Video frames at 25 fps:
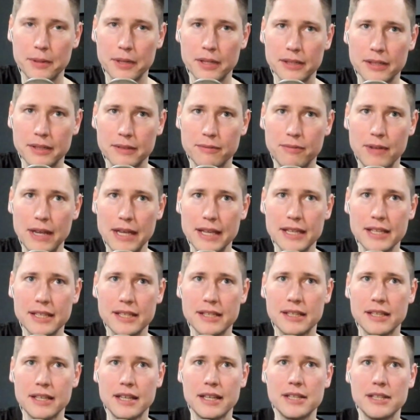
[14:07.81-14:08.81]
But
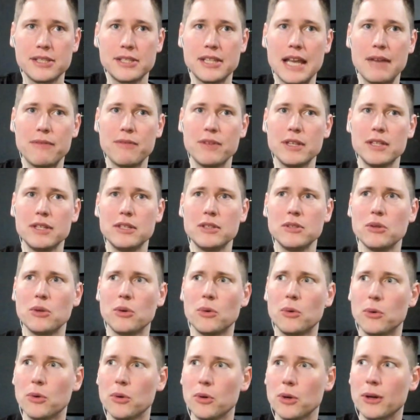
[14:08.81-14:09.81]
Vega 7
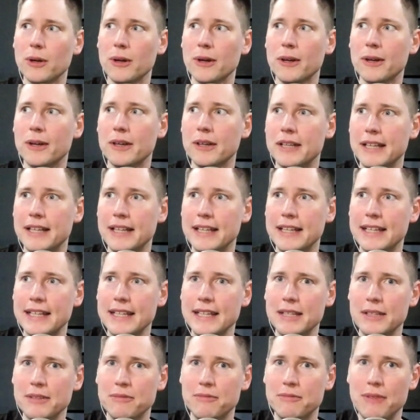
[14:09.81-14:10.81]
or
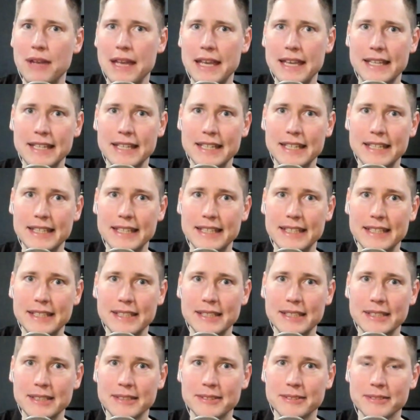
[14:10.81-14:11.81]

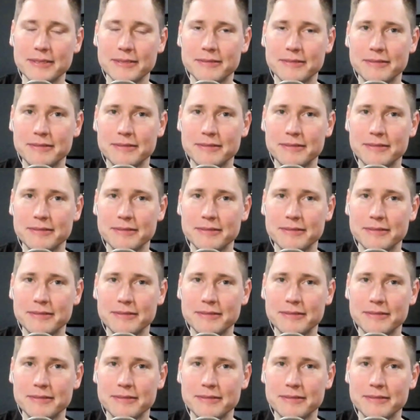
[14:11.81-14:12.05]
Vega